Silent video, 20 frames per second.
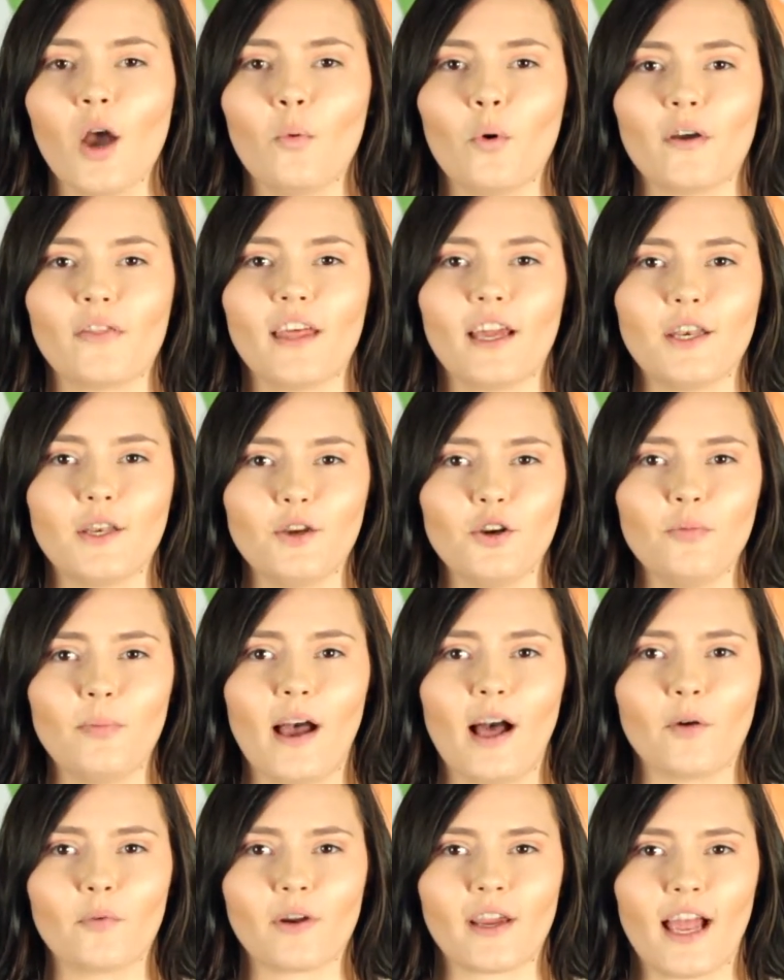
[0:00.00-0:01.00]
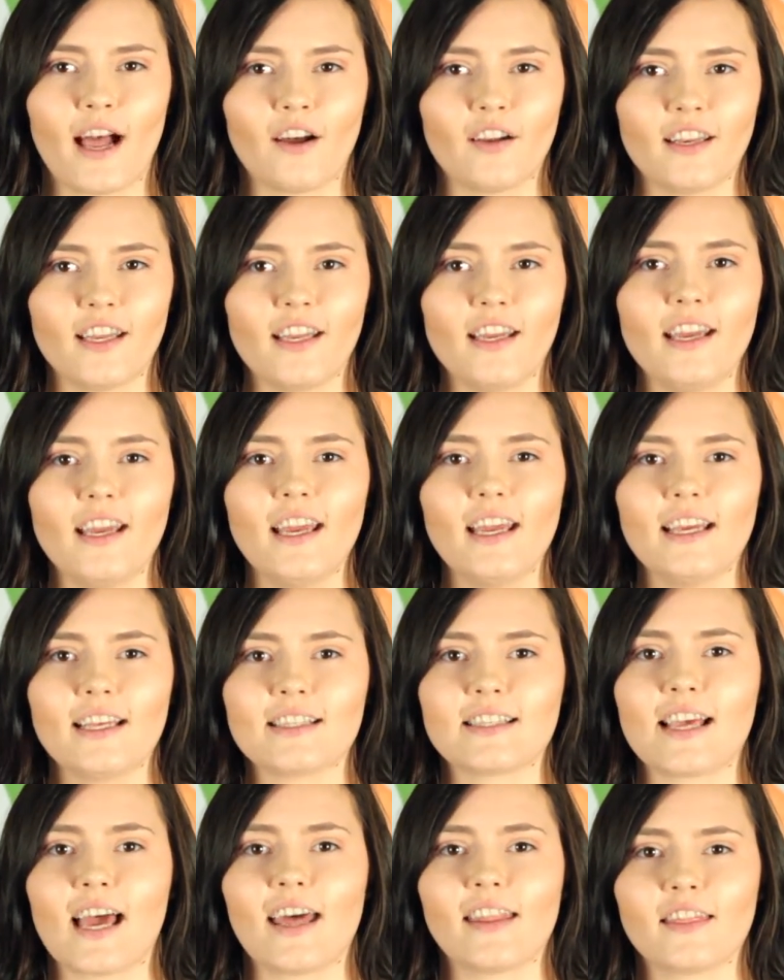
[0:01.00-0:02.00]
What they knew about reality
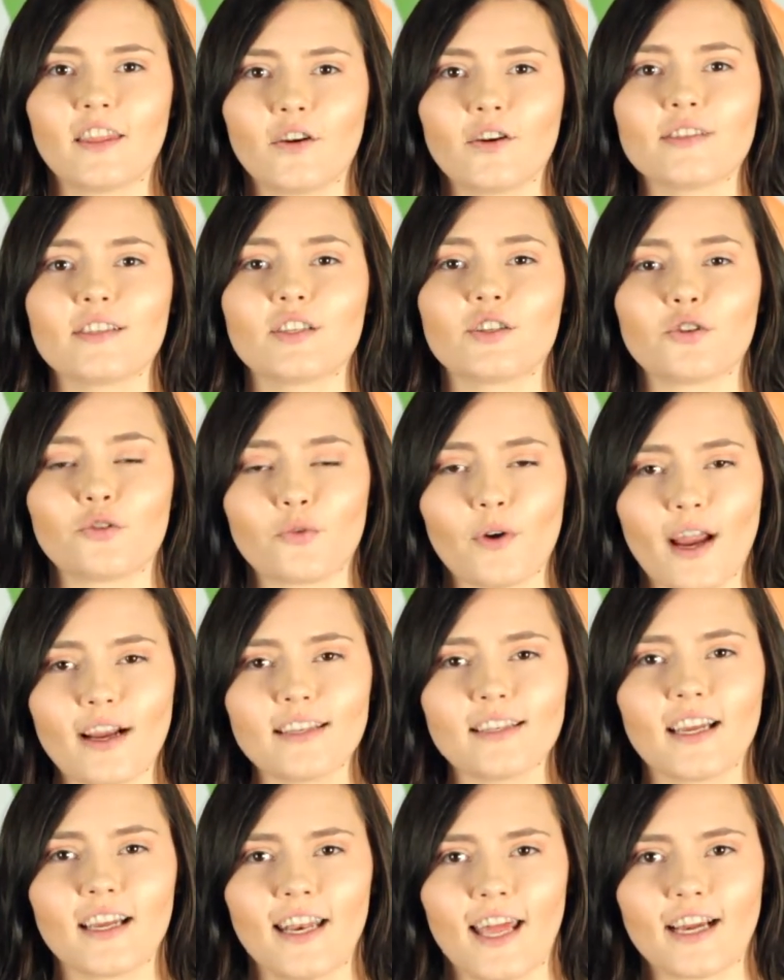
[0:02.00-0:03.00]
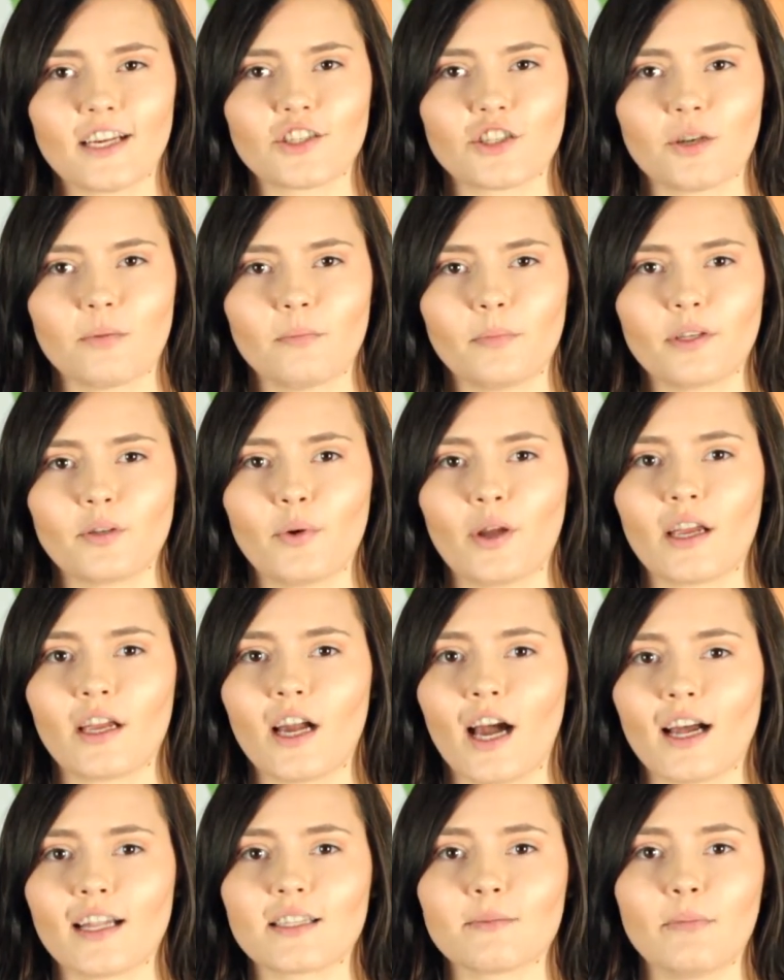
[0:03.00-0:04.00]
is that there is a direct connection between
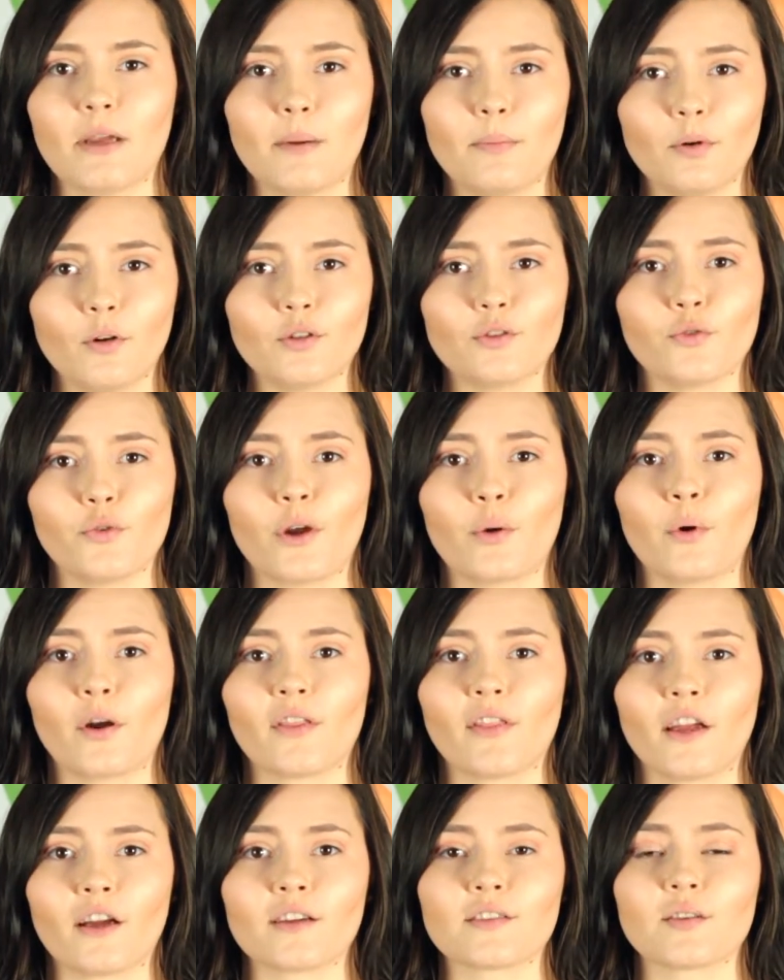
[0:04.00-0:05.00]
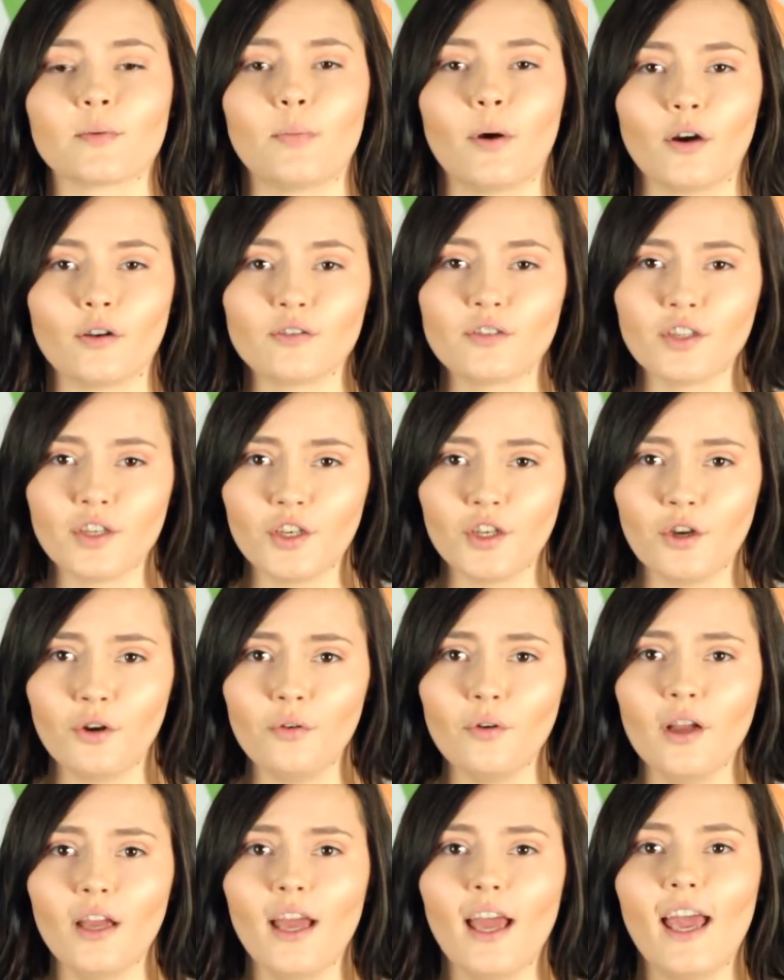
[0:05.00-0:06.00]
God's people doing what they are supposed to
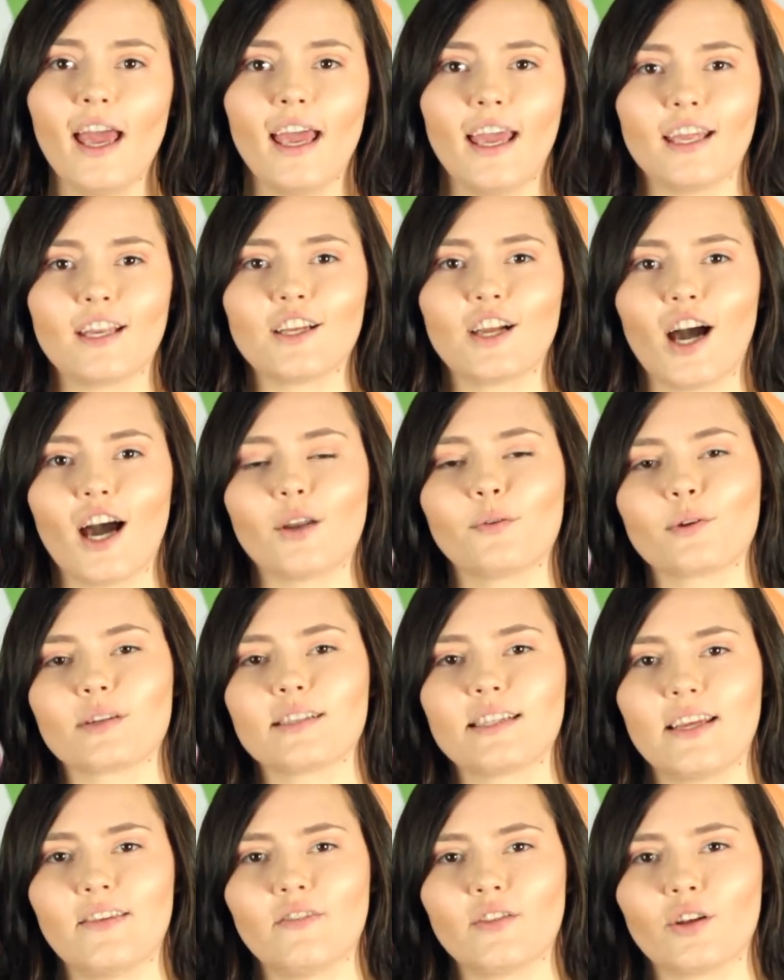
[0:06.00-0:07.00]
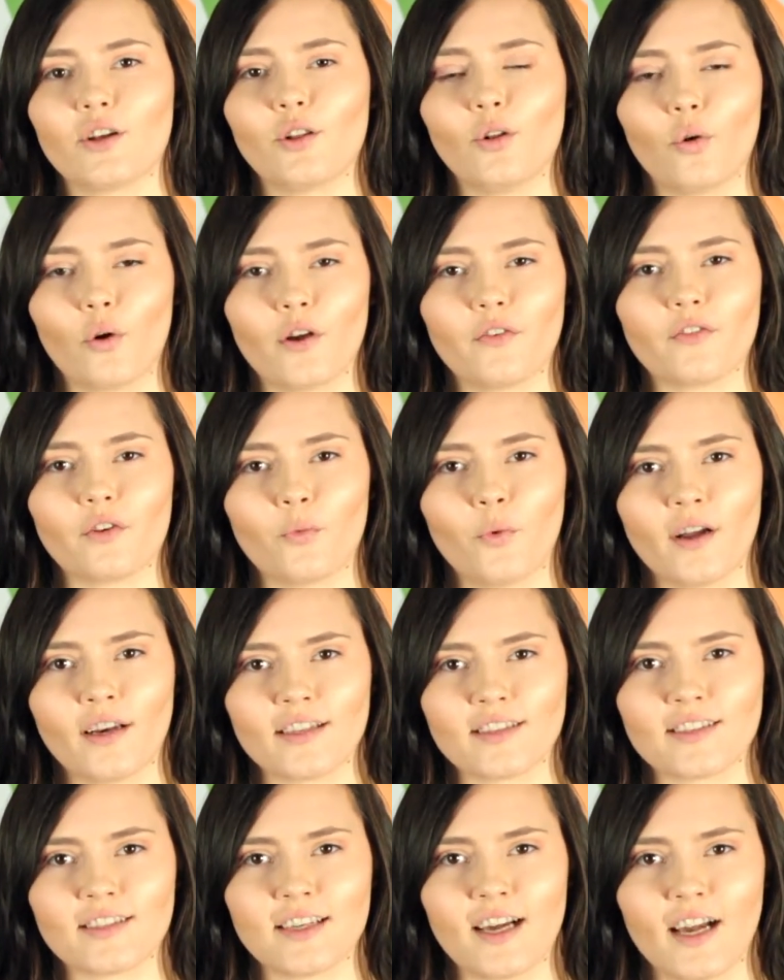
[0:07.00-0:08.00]
do and God receiving the glory for what
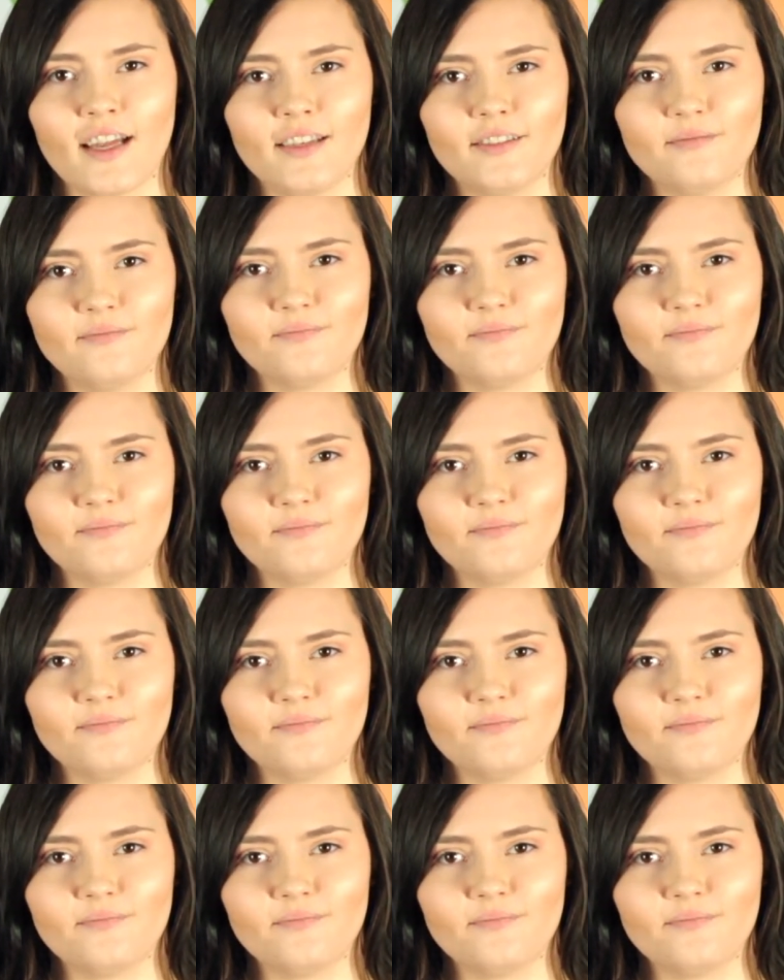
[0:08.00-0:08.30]
is done.